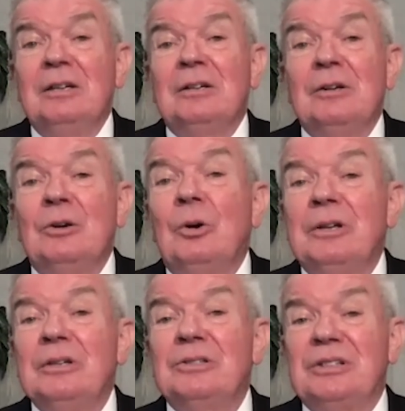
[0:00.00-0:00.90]

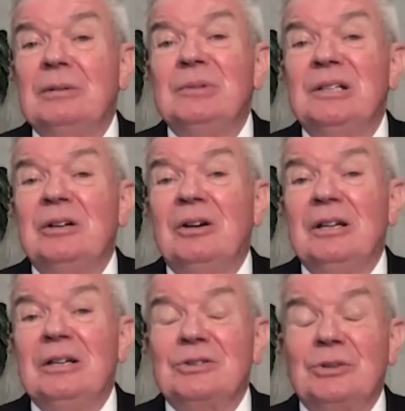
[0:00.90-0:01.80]
Concordia
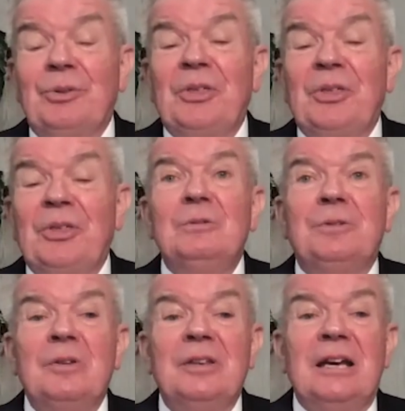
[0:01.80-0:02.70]
Seminary is. So thank you
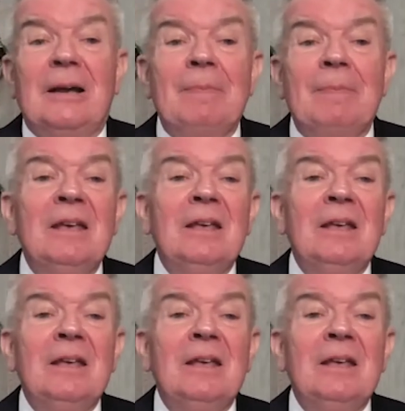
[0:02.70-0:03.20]
for that.